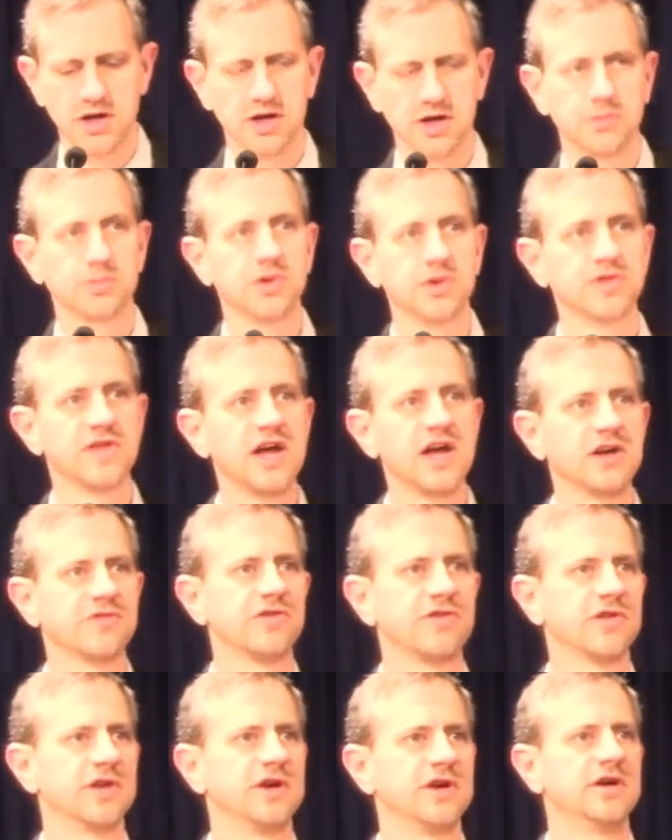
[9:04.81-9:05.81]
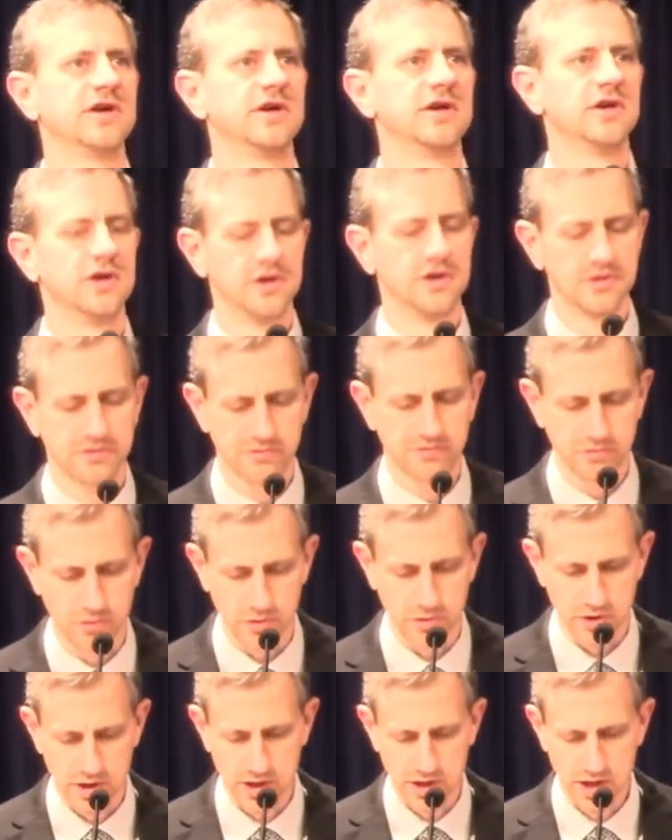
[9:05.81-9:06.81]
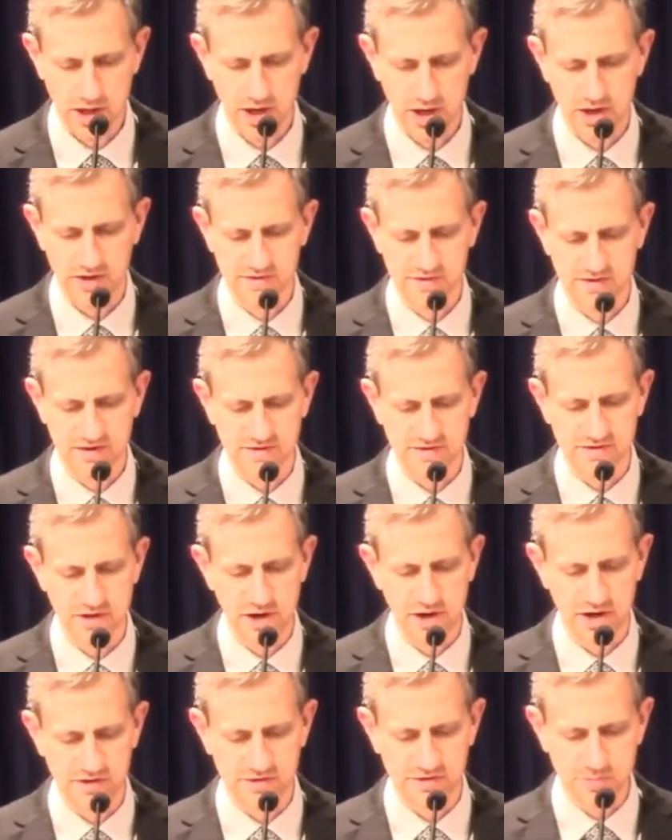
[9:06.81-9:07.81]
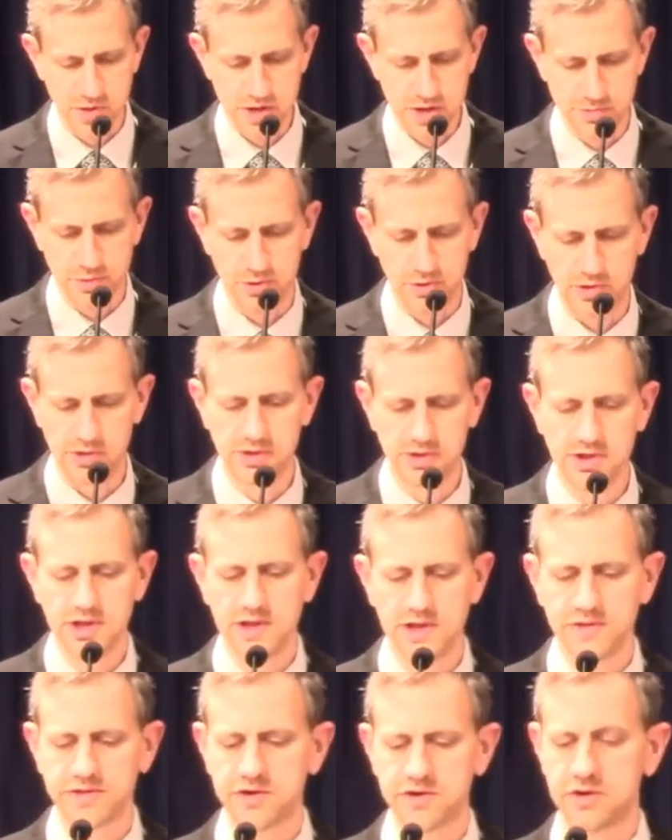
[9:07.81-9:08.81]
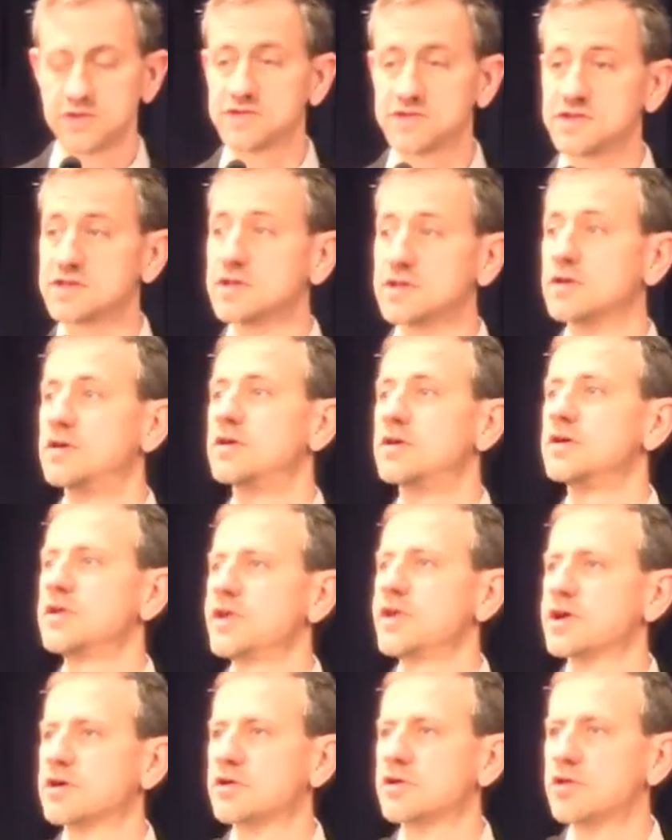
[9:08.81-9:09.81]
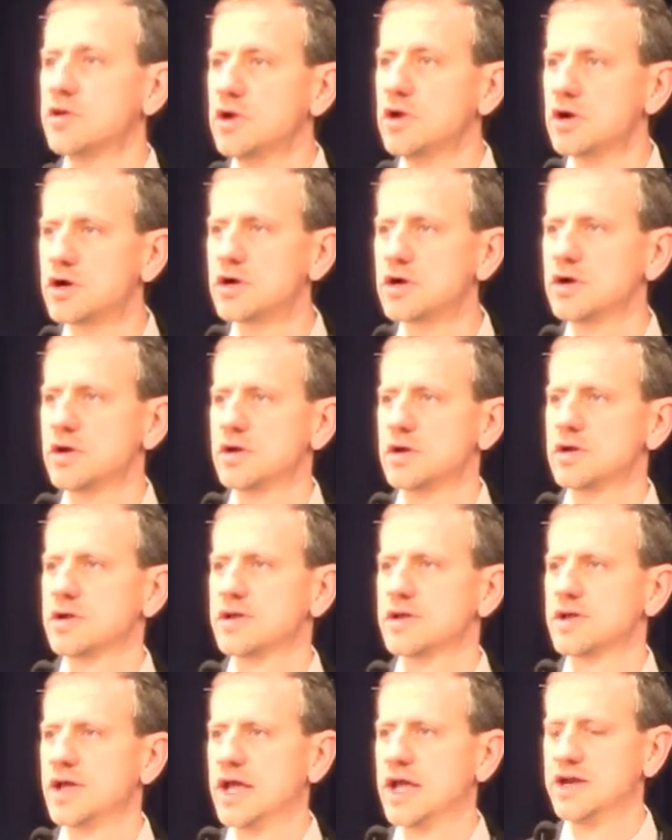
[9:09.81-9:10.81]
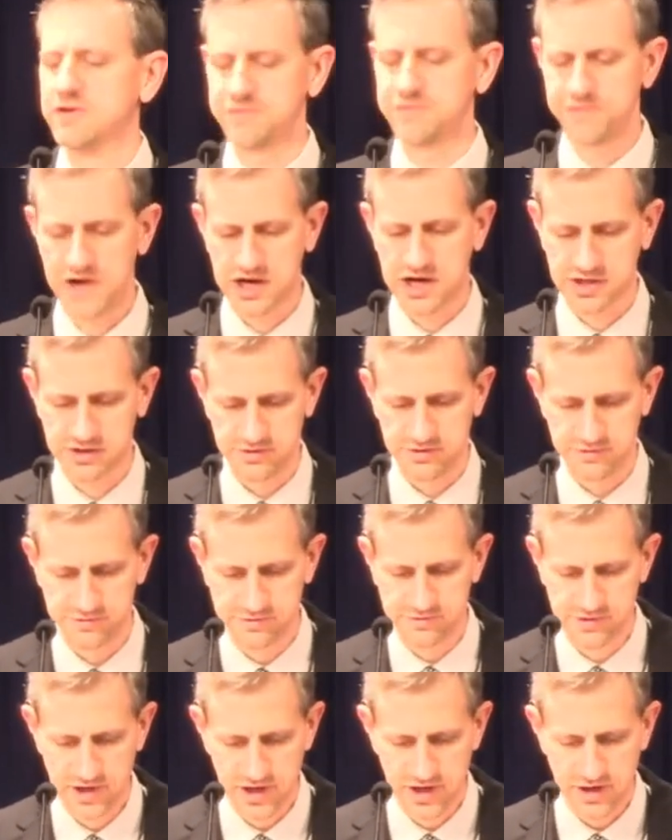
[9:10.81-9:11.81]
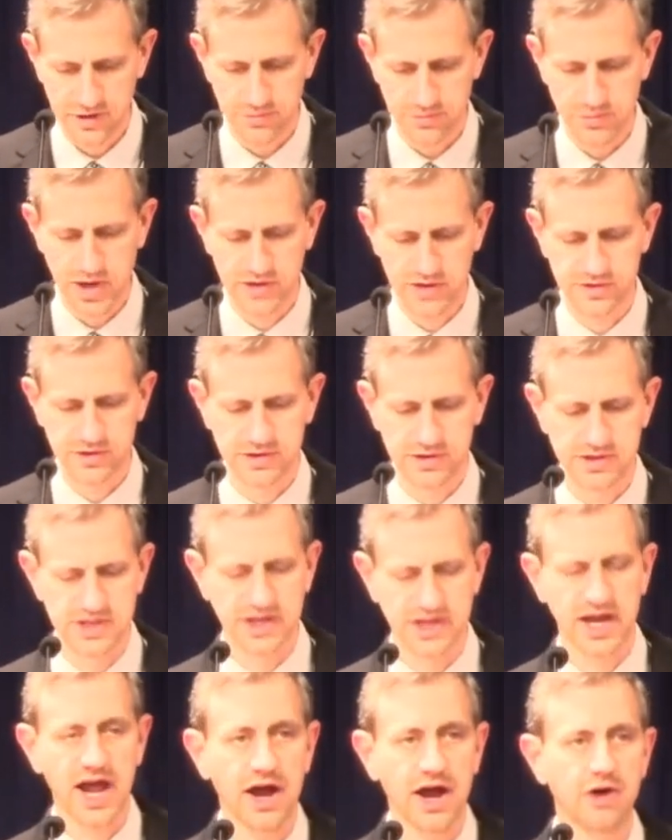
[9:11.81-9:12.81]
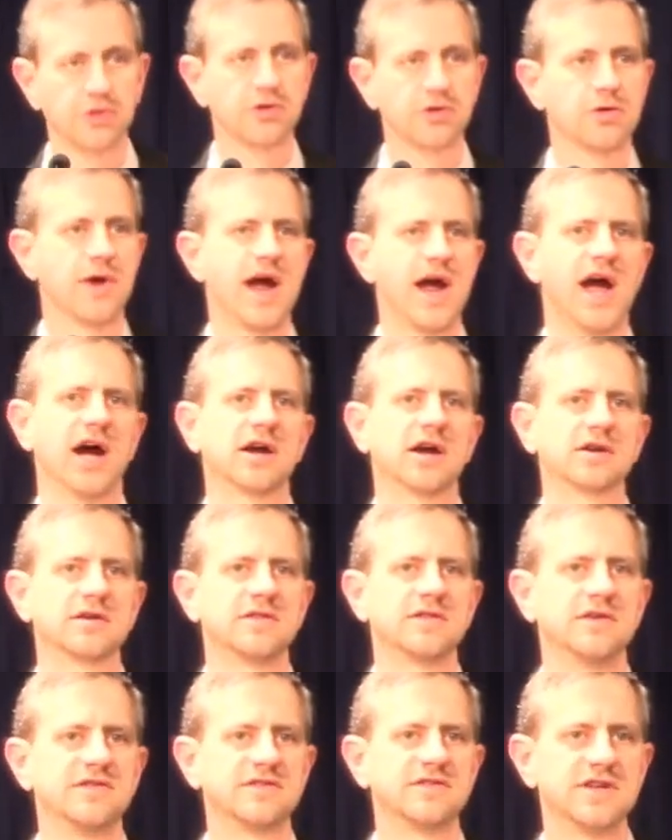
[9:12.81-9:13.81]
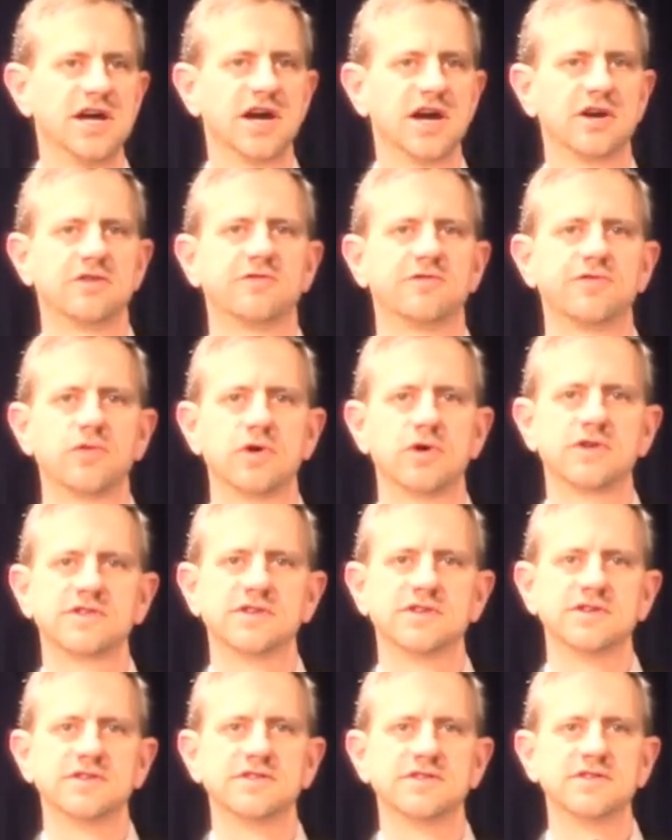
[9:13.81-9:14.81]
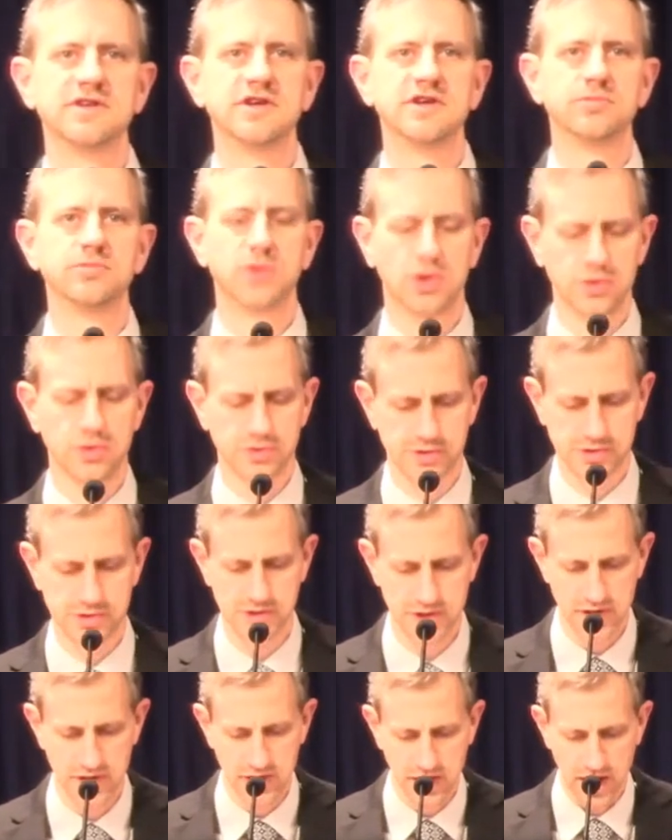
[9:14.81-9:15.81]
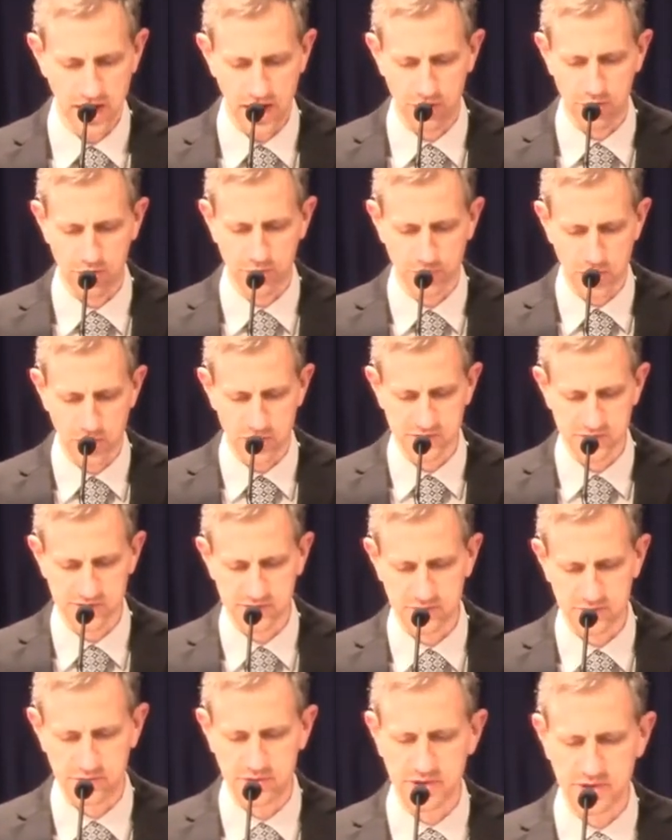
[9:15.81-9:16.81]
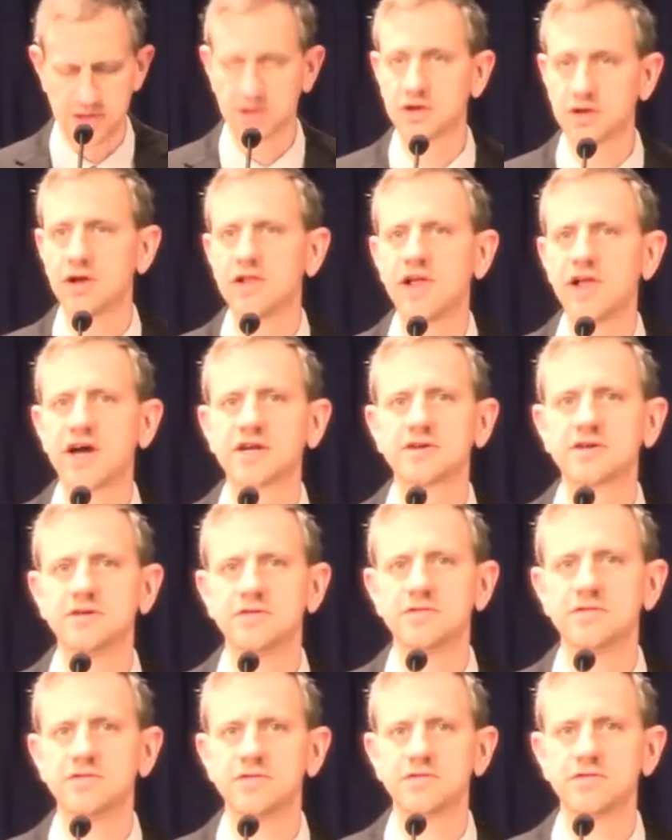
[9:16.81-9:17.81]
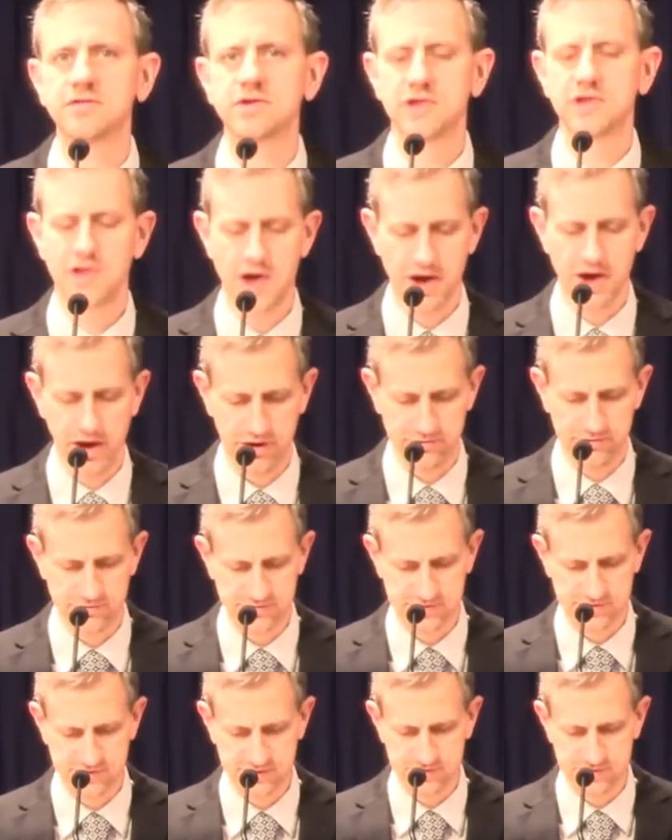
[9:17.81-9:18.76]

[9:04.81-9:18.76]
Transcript: But thankfully, for us as God's people, there is still a clear and effective method to counteract these negative forces in both our personal and collective lives.